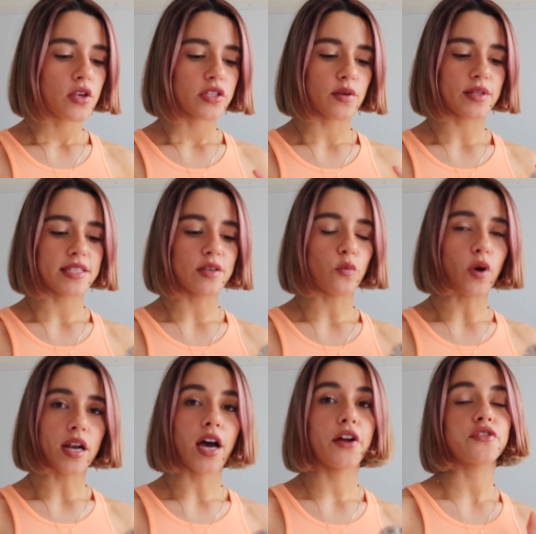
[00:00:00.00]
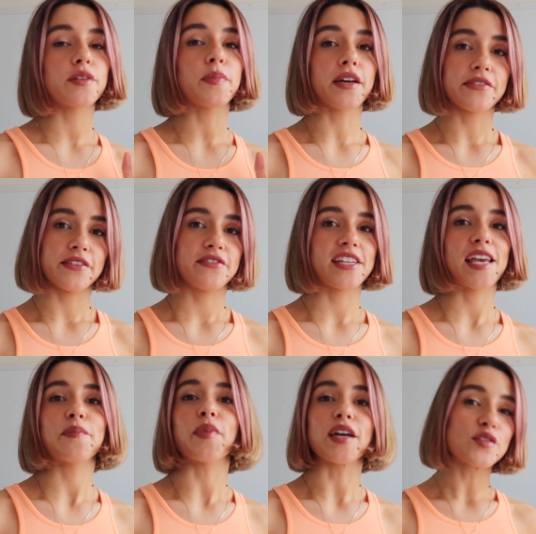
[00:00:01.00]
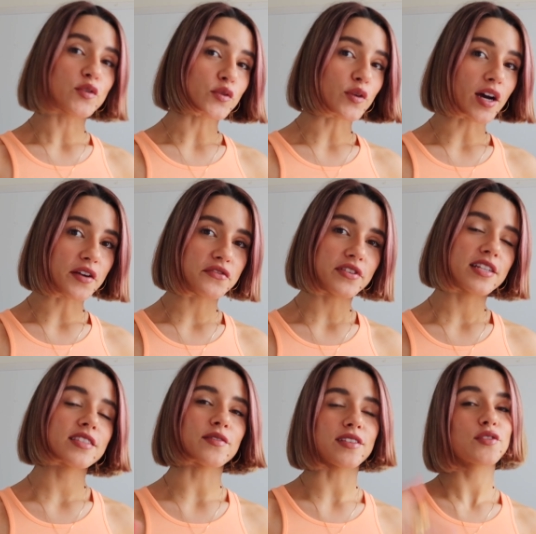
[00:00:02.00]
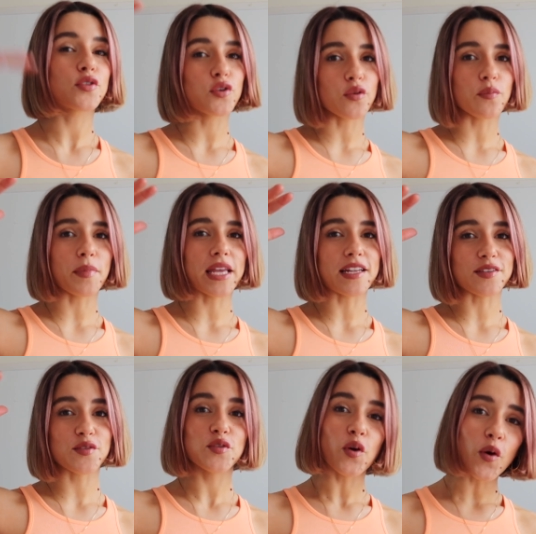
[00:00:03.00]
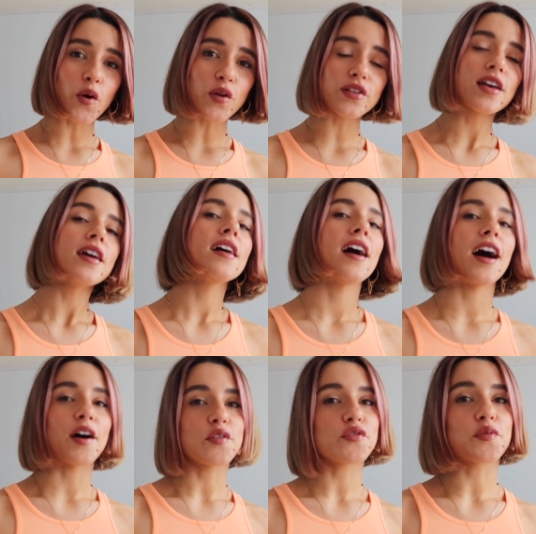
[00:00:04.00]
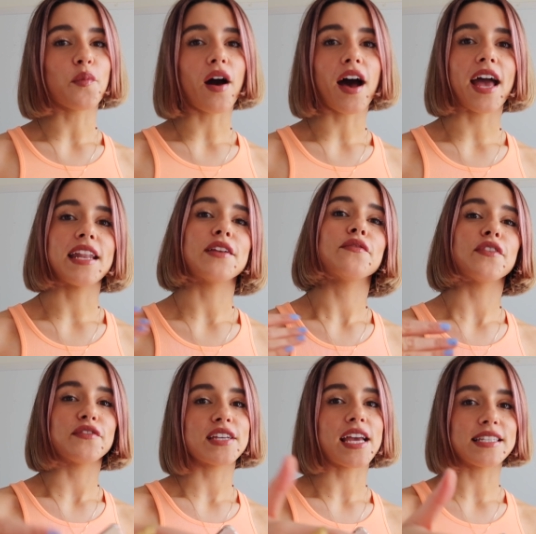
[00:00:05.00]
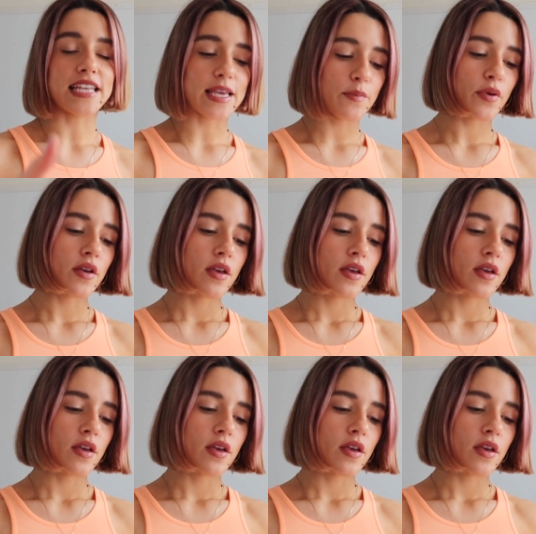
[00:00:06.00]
So it's the 100 by 58 by 200, so it's 2 meters tall, 100 wide and 58 deep.